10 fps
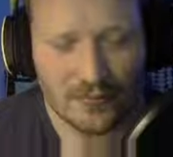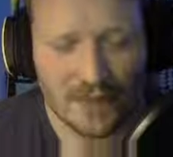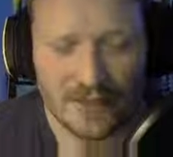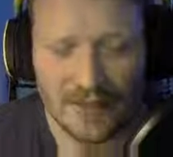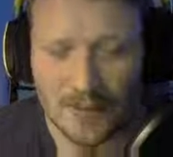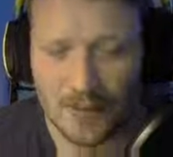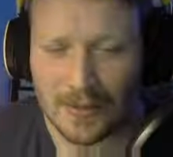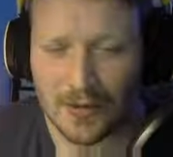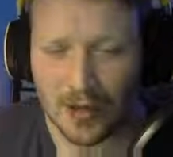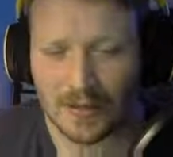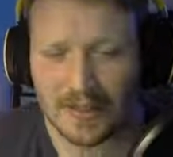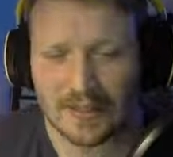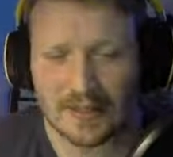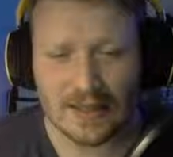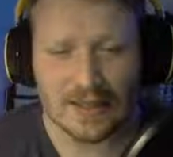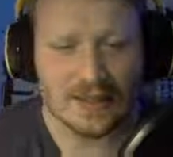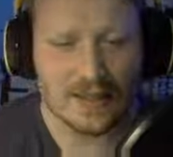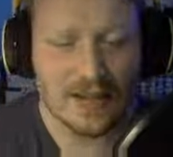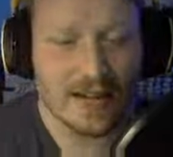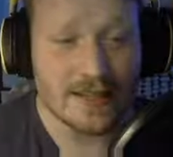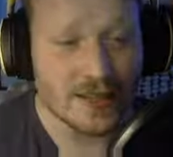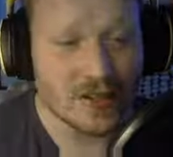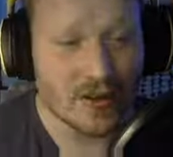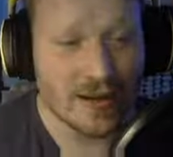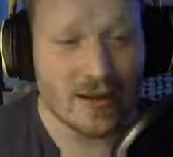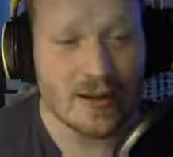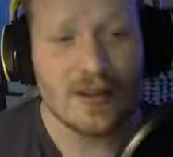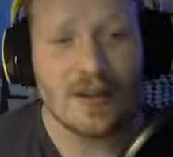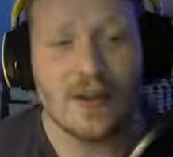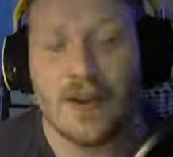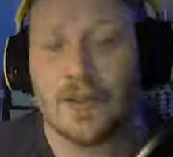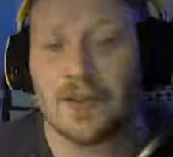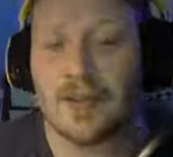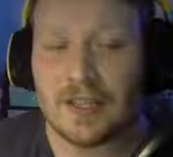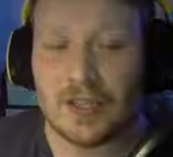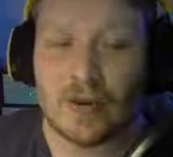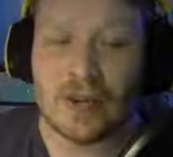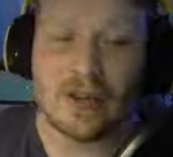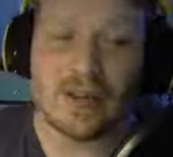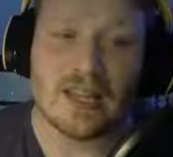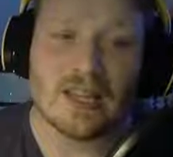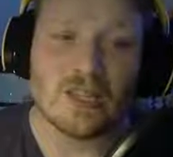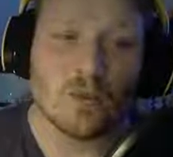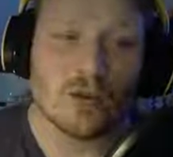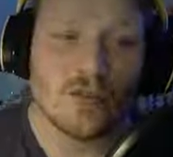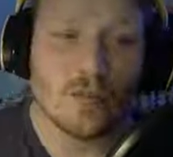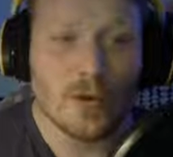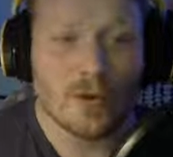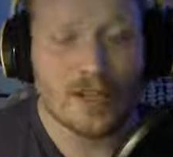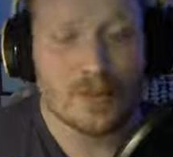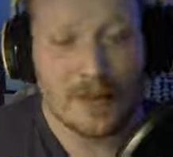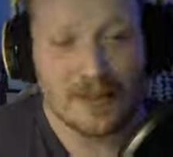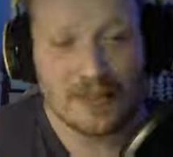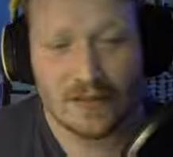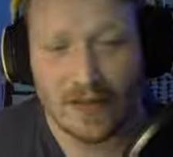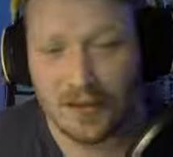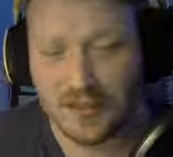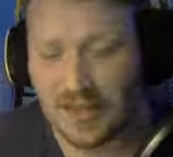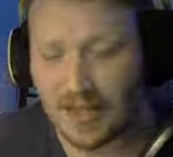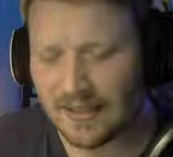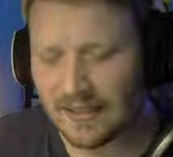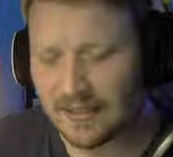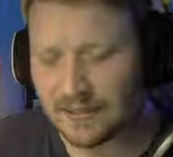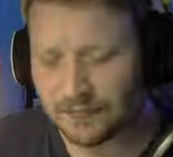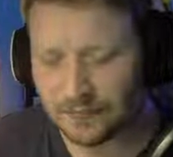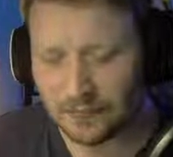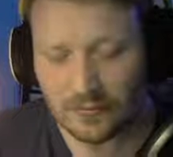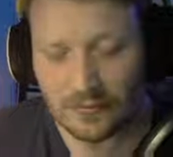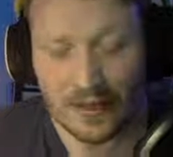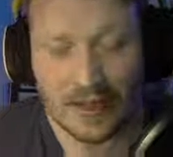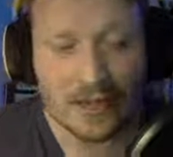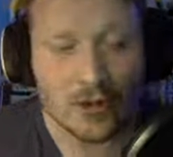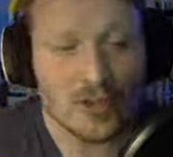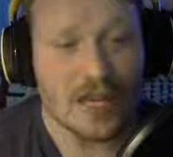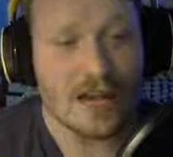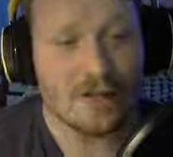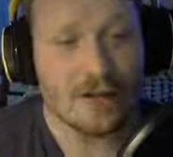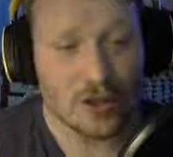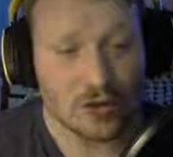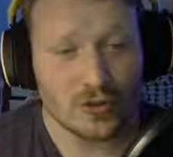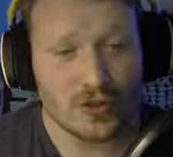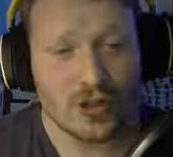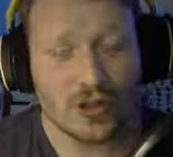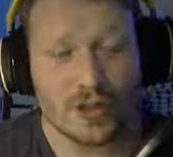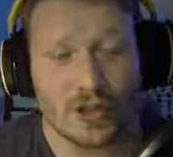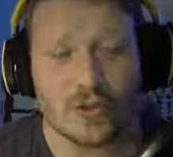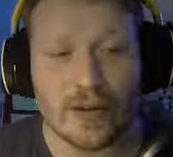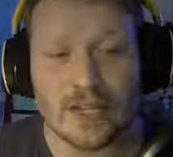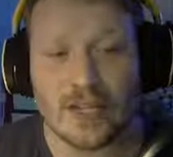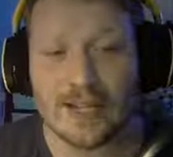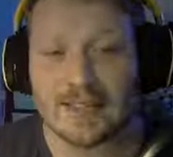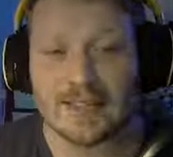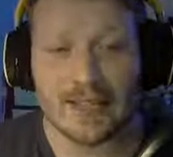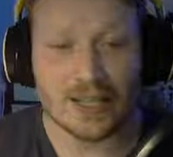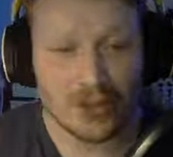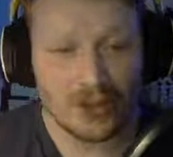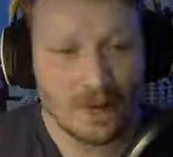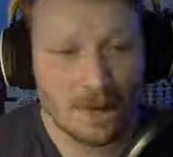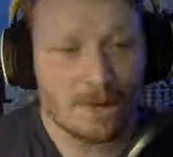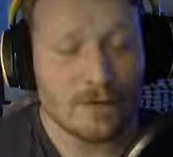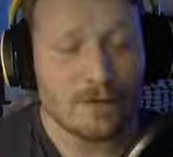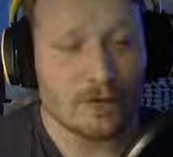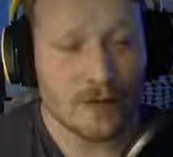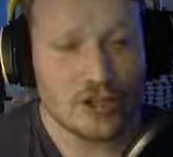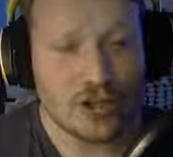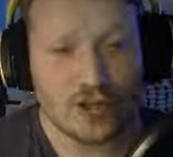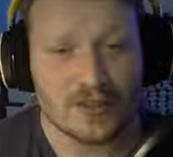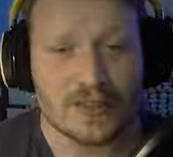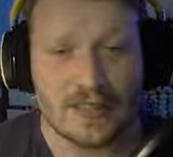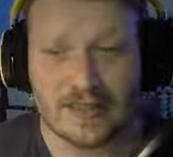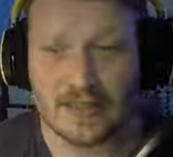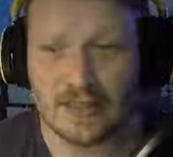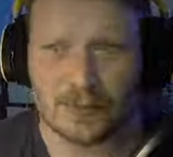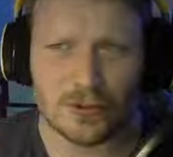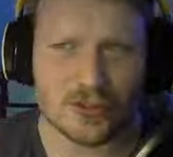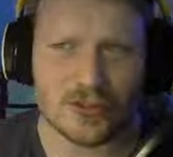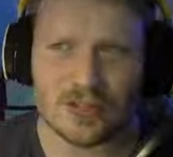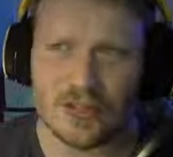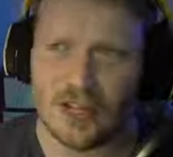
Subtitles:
And last but not least is the Knight Desecrator. The Desecrator is one of the more expensive Chaos Knights. It does have a good long-range anti-tank gun. 3 shots, d6 plus